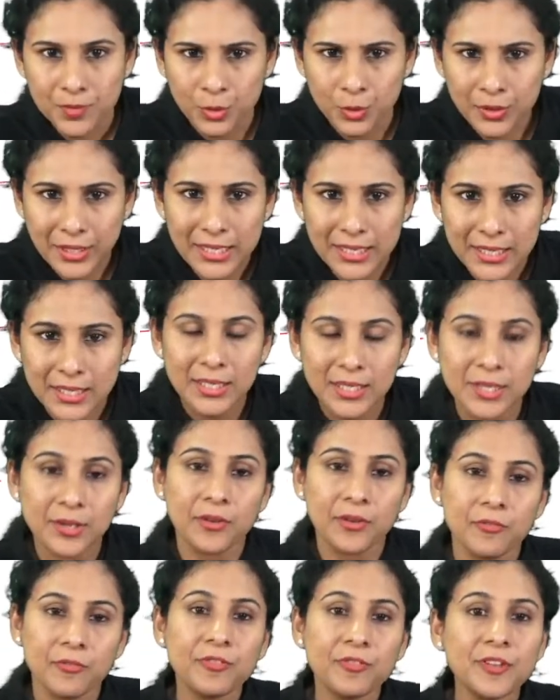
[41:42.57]
Okay,
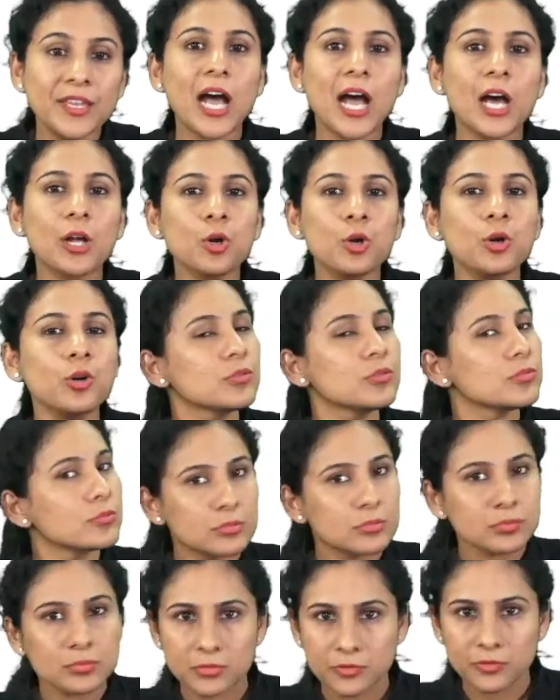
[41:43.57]
VRO,
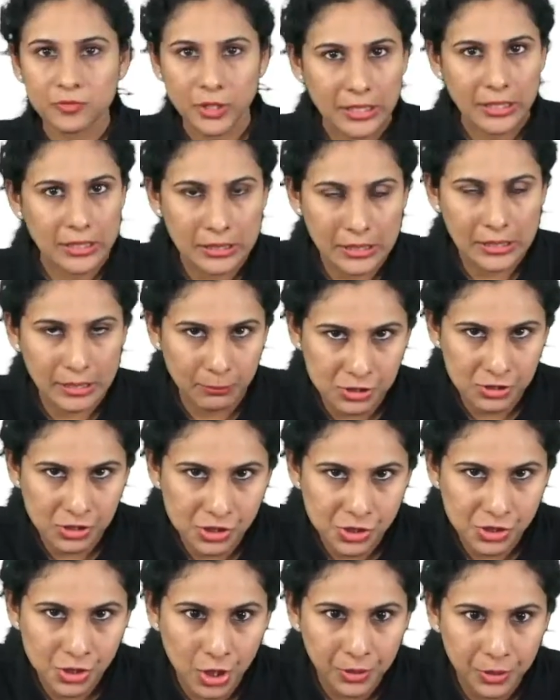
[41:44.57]
vertical ramus
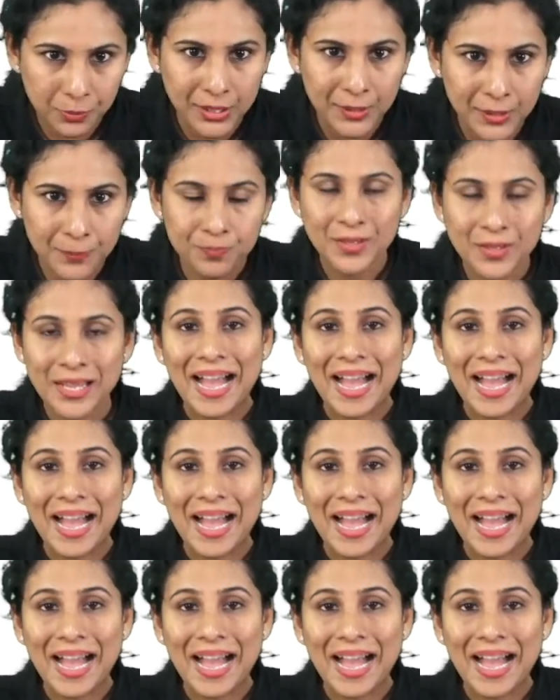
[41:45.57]
osteotomy,